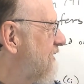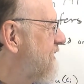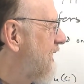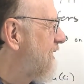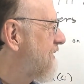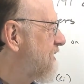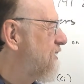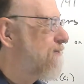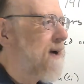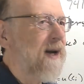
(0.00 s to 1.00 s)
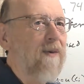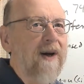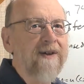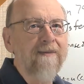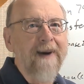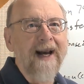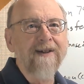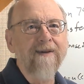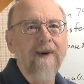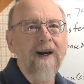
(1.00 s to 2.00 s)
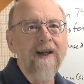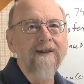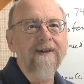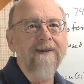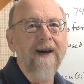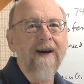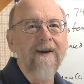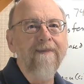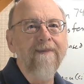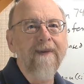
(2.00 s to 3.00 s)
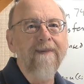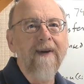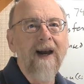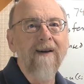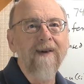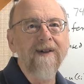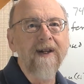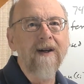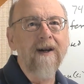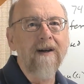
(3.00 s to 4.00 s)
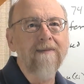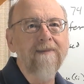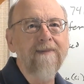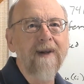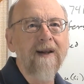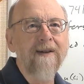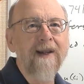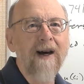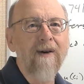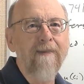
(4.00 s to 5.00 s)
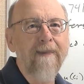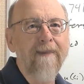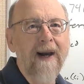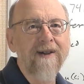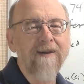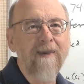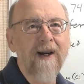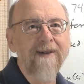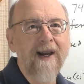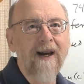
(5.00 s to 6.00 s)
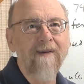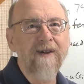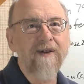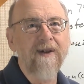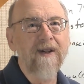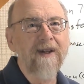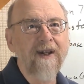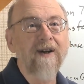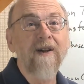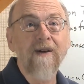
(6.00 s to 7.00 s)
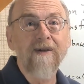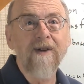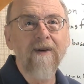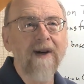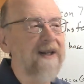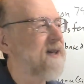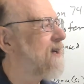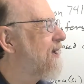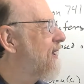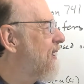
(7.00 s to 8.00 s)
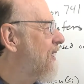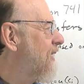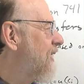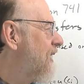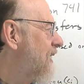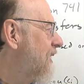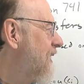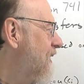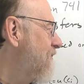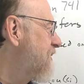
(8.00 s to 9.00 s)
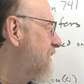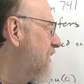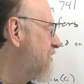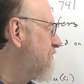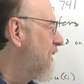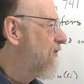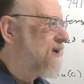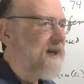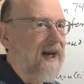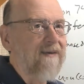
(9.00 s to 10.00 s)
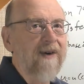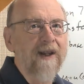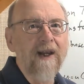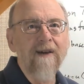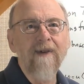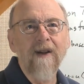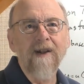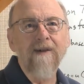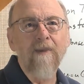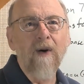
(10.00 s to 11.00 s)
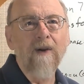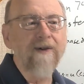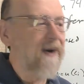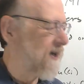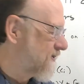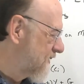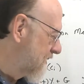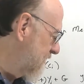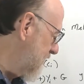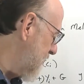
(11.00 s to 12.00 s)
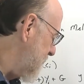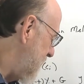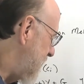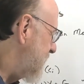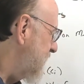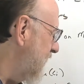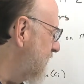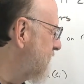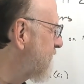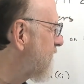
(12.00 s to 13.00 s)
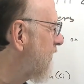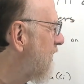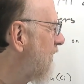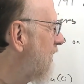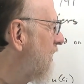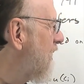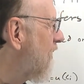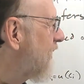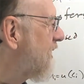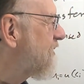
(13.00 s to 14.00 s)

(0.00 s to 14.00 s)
out that you might want to maximize average income because that would maximize average utility or close to it. In which case you might want to have really a really small transfer state. Okay, so